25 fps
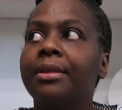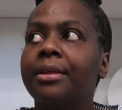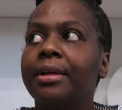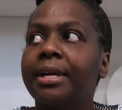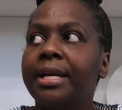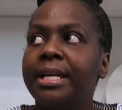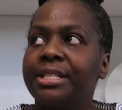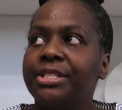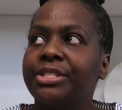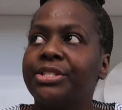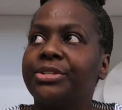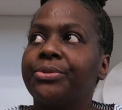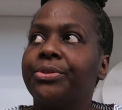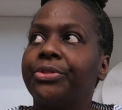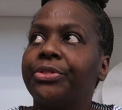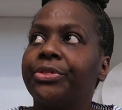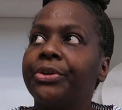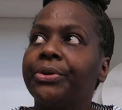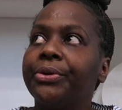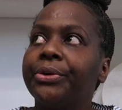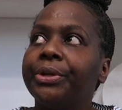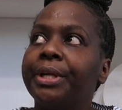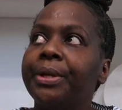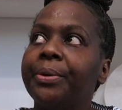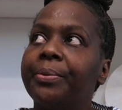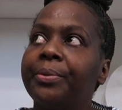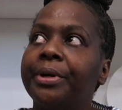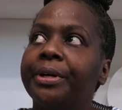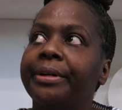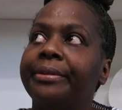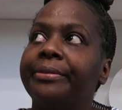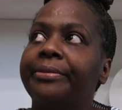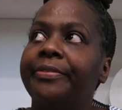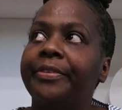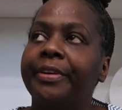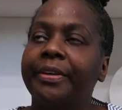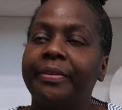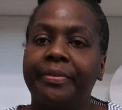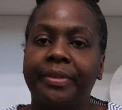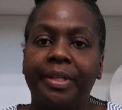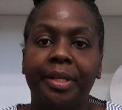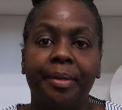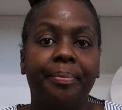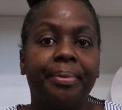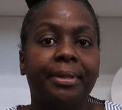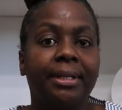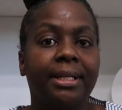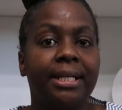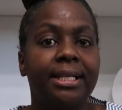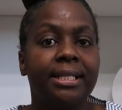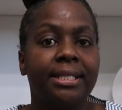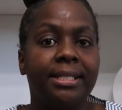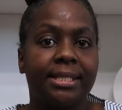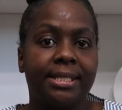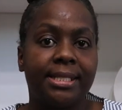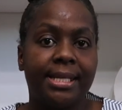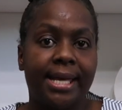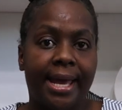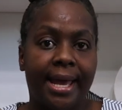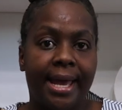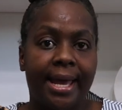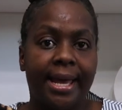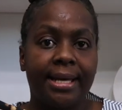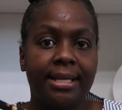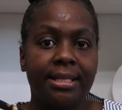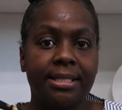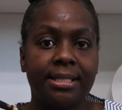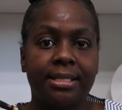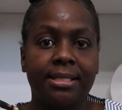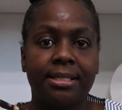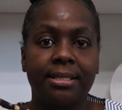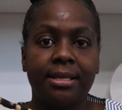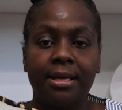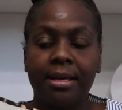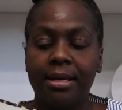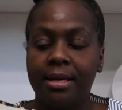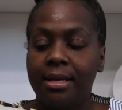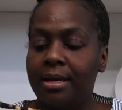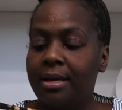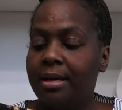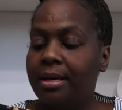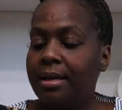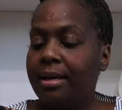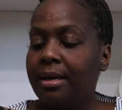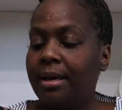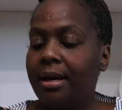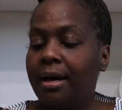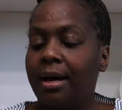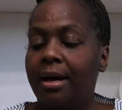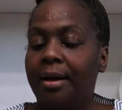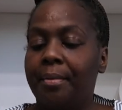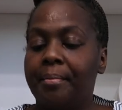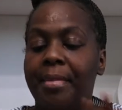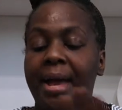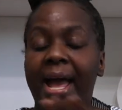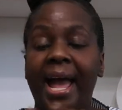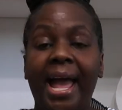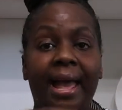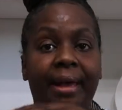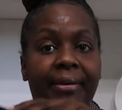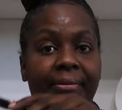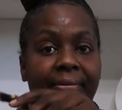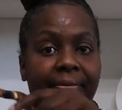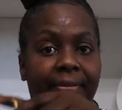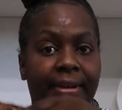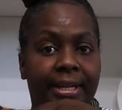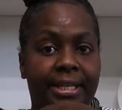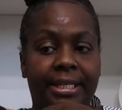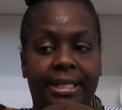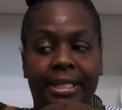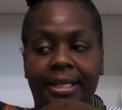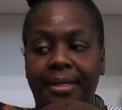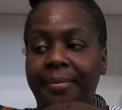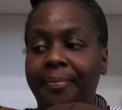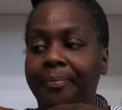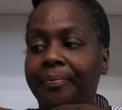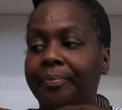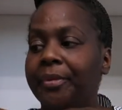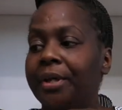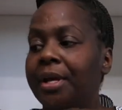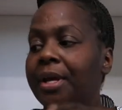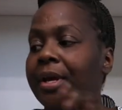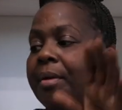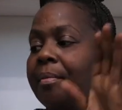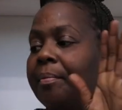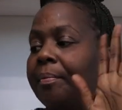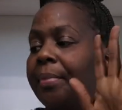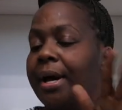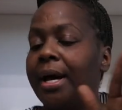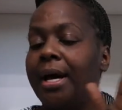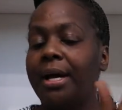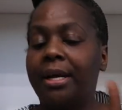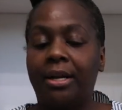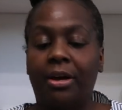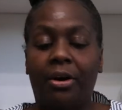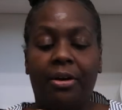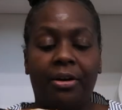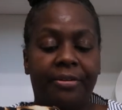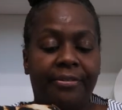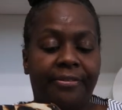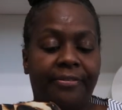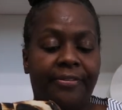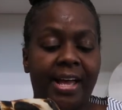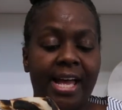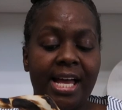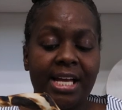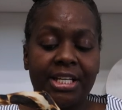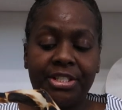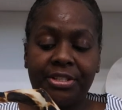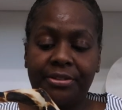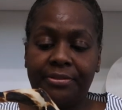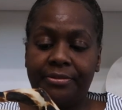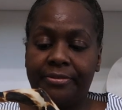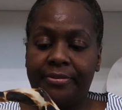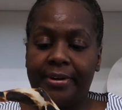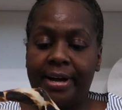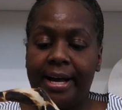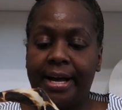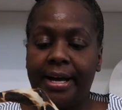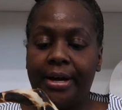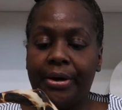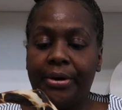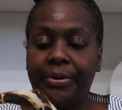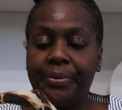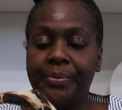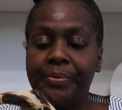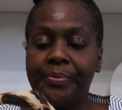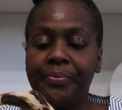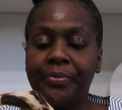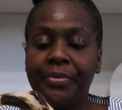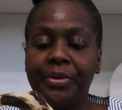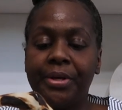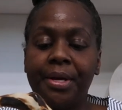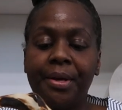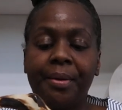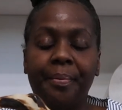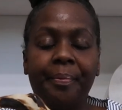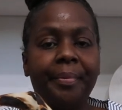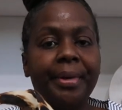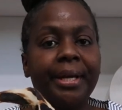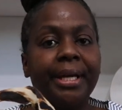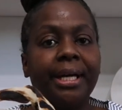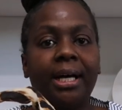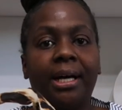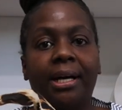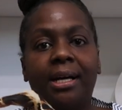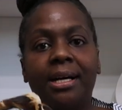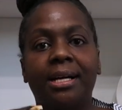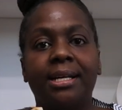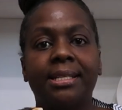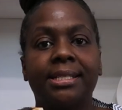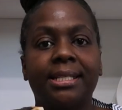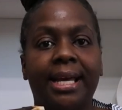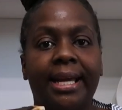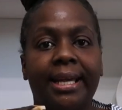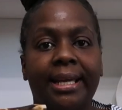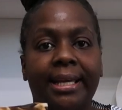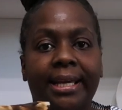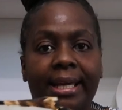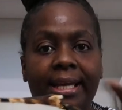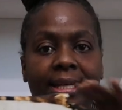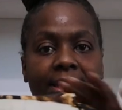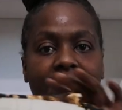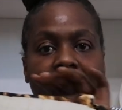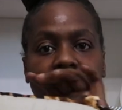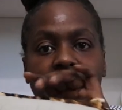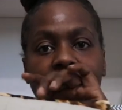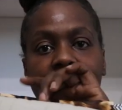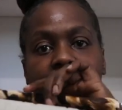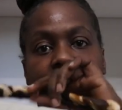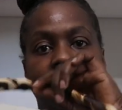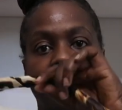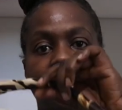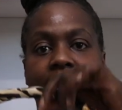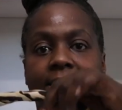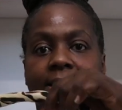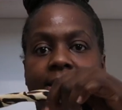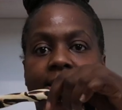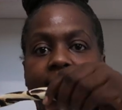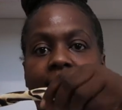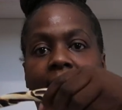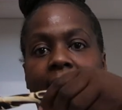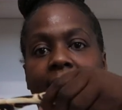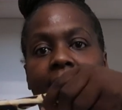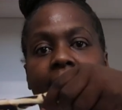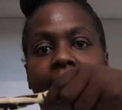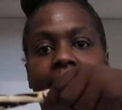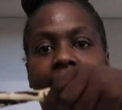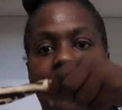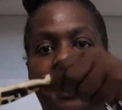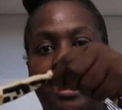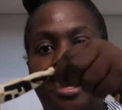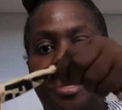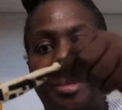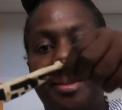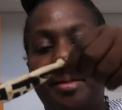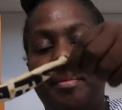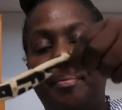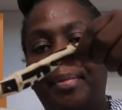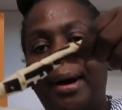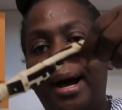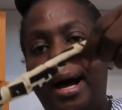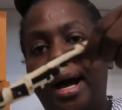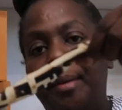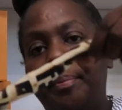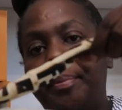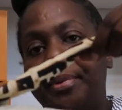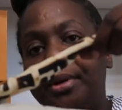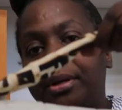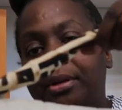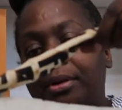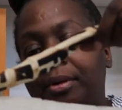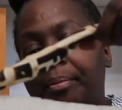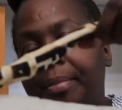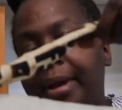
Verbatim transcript: it's $31.50 plus tax at Fendi. But on Fashionphile, because I guess this is not a popular